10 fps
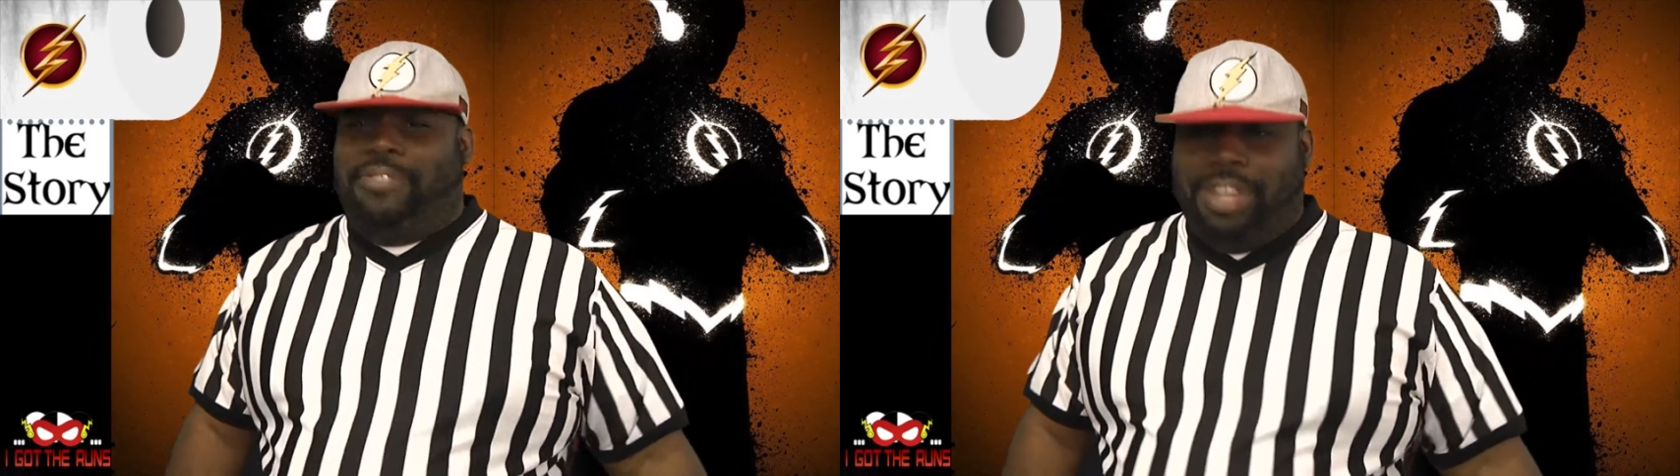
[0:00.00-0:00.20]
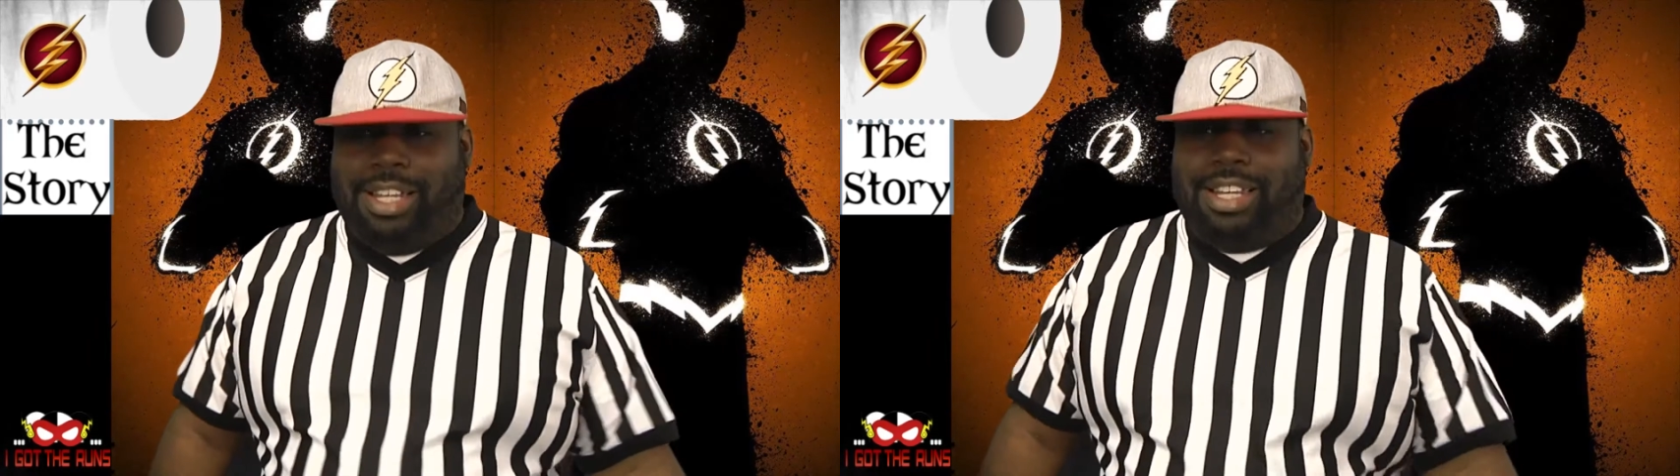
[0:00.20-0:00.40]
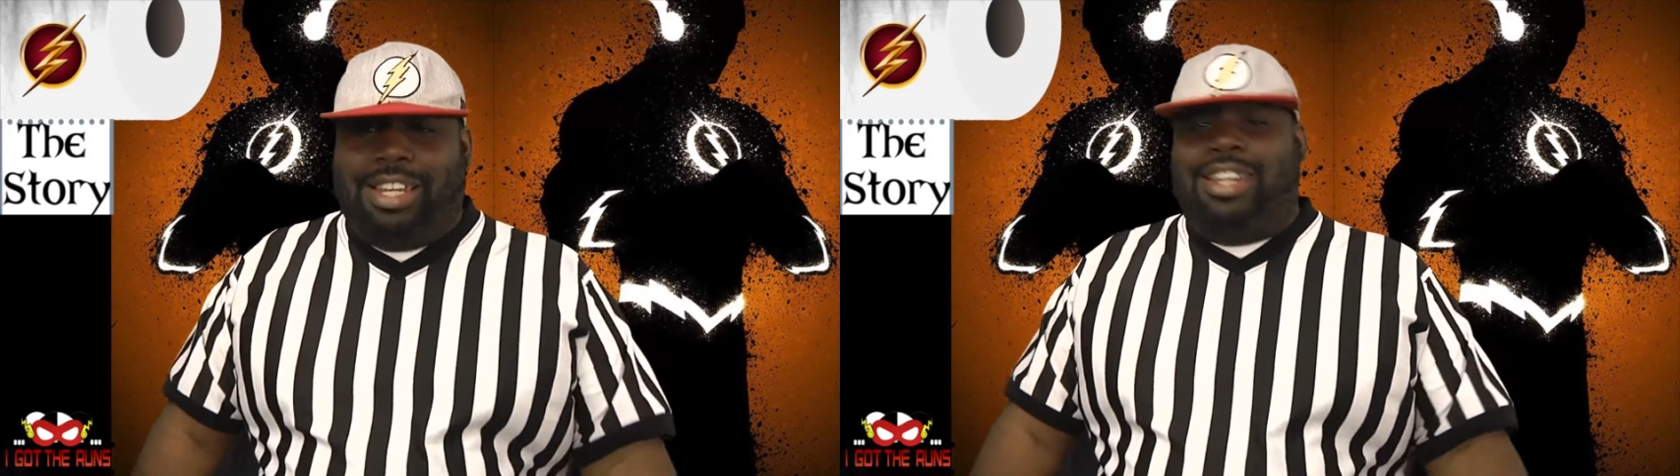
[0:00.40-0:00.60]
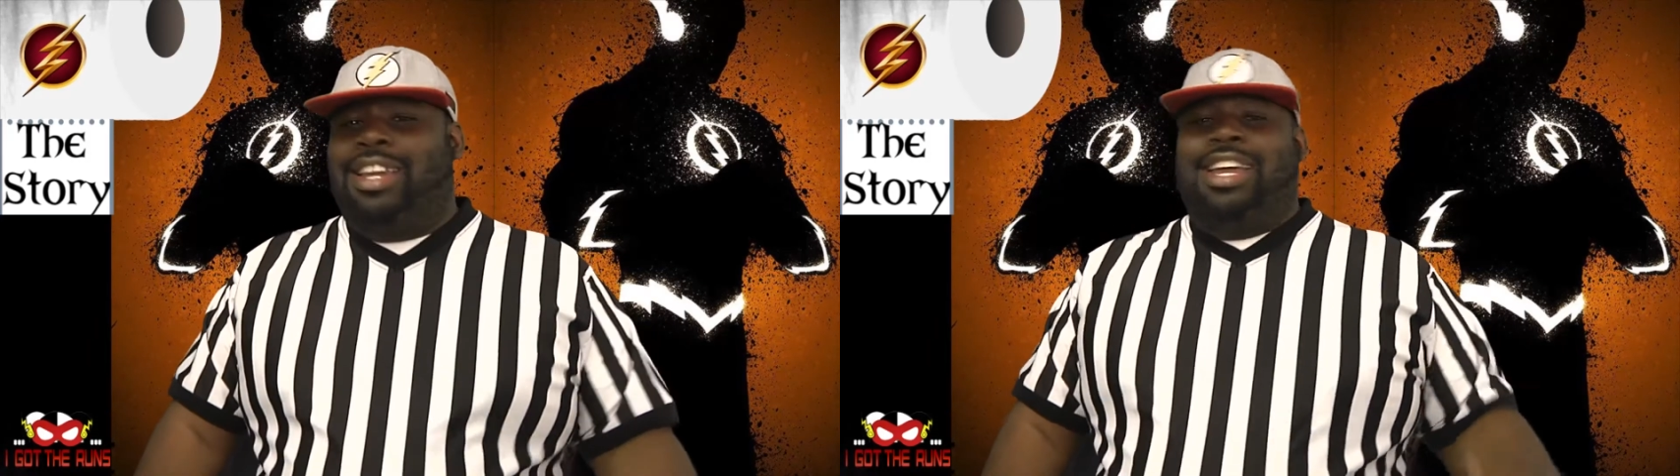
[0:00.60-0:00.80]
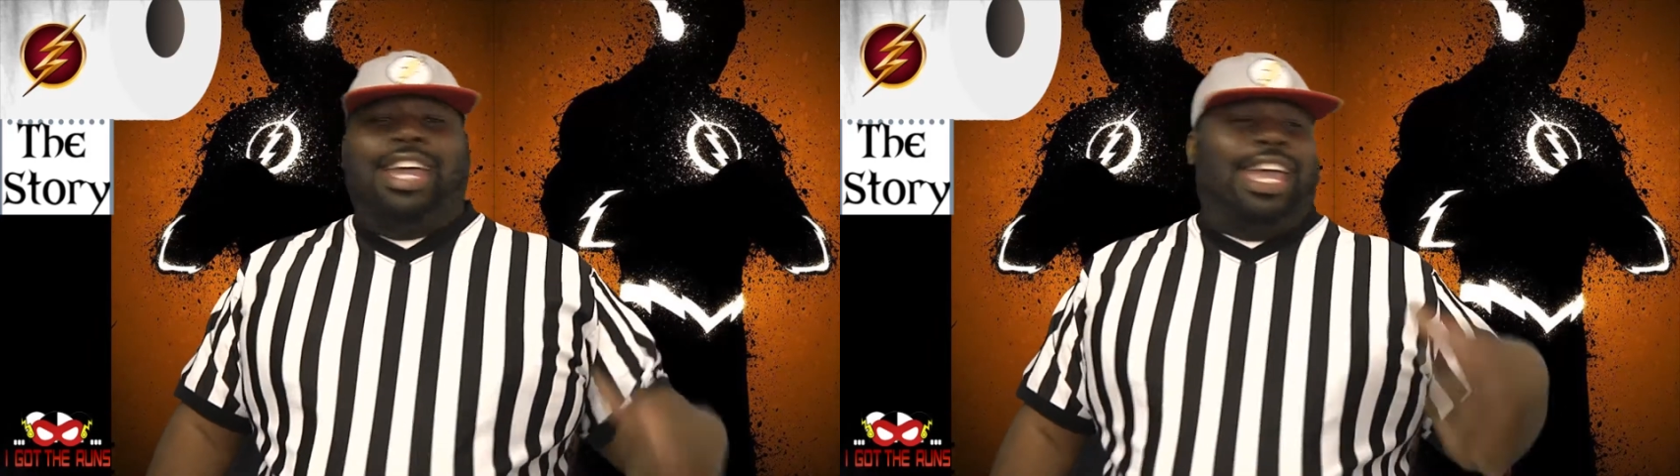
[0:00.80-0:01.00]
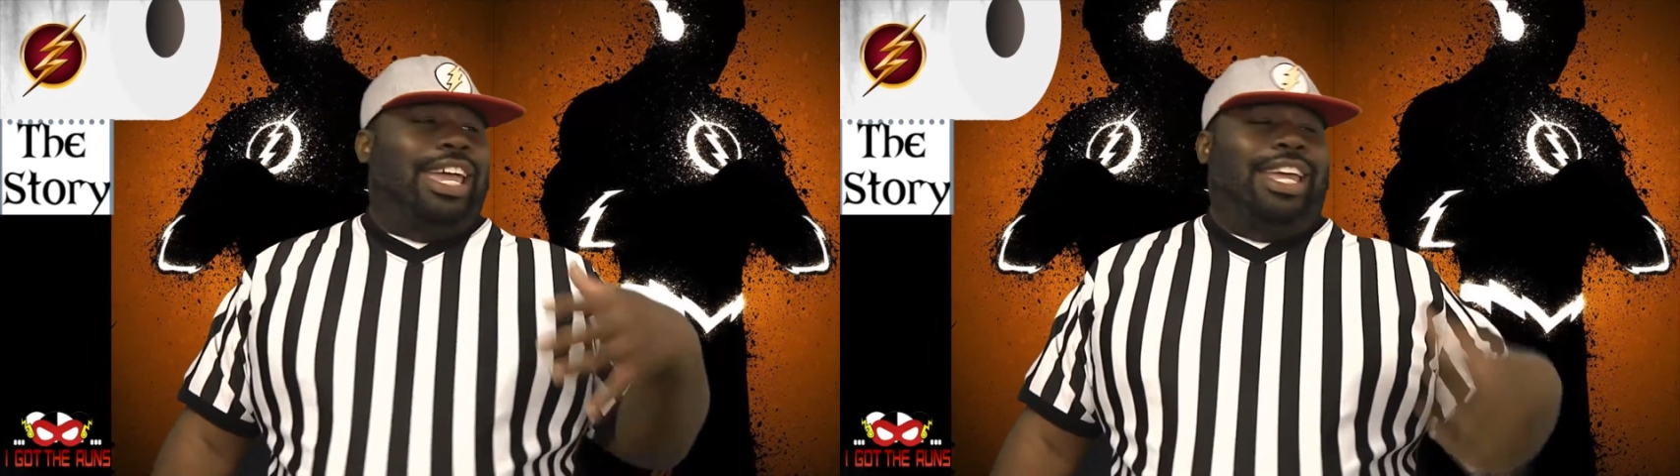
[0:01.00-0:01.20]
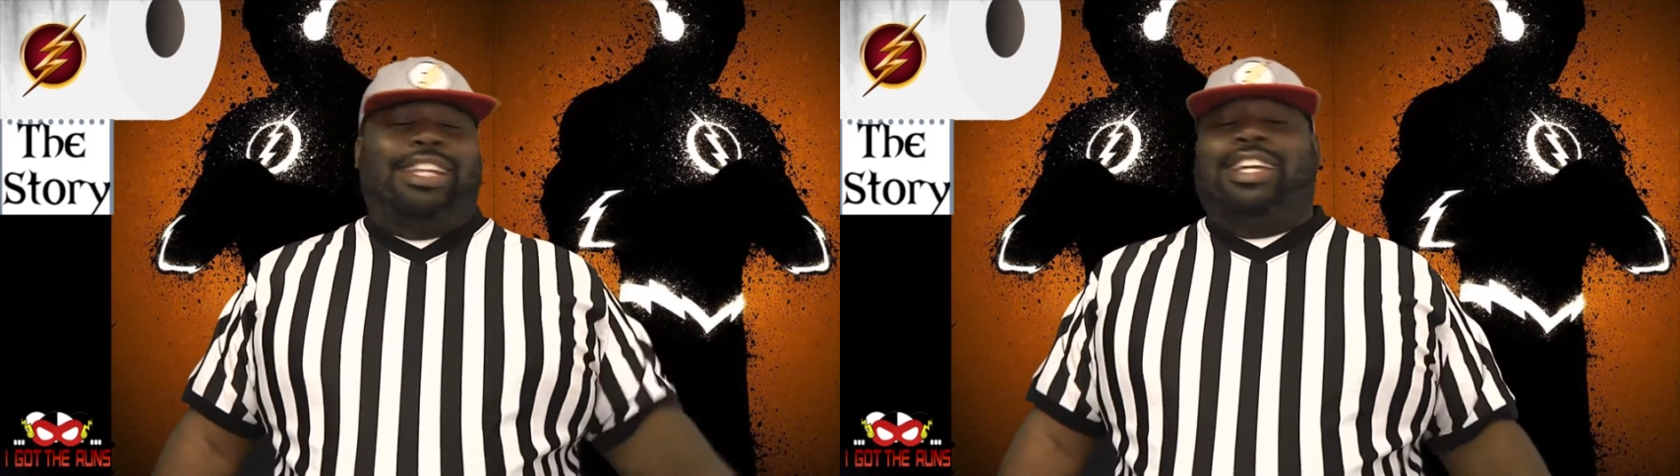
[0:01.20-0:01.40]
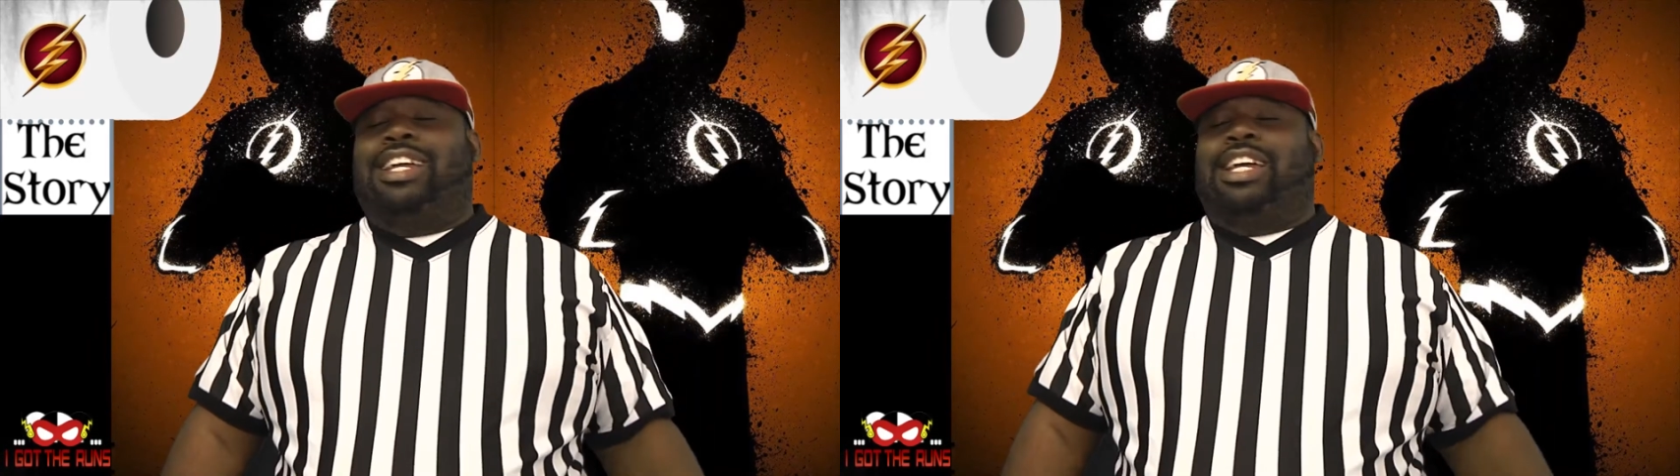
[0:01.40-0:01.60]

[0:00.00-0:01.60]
villain and